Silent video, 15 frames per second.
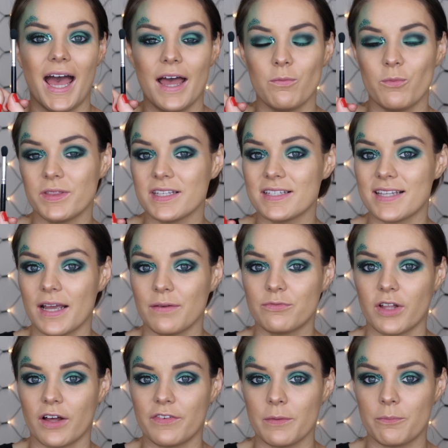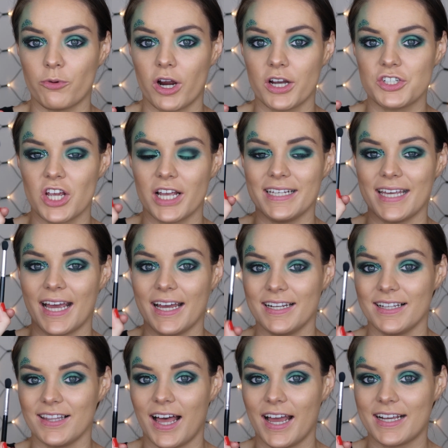And with the same fluffy brush,
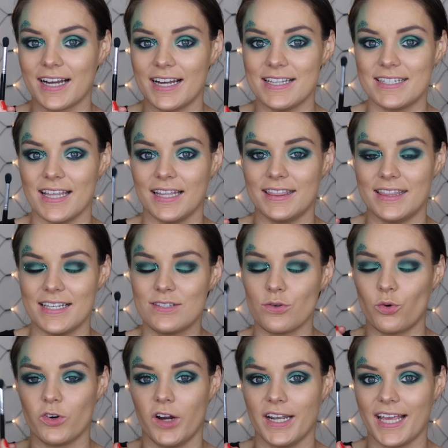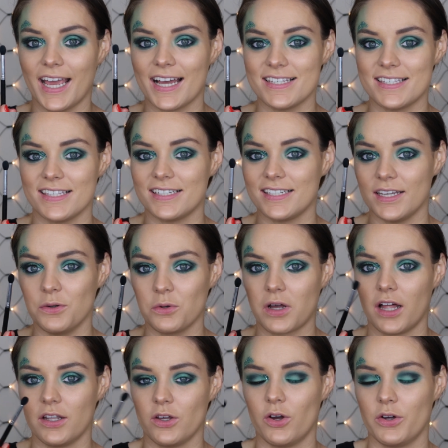again, like I said, this already has the teal
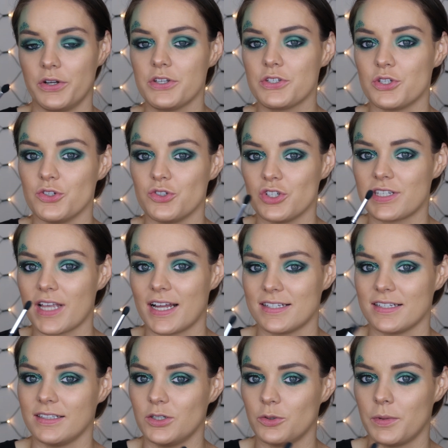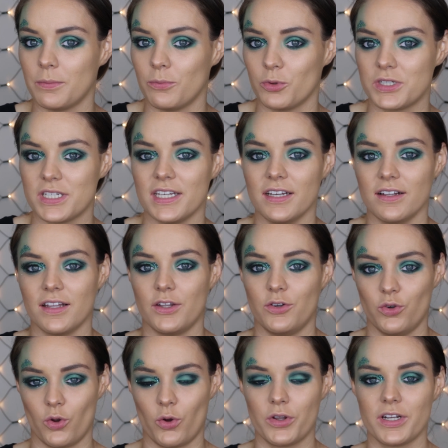color on it, so it just adds a little bit more teal
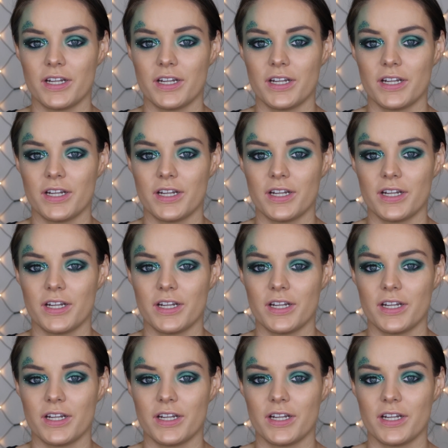and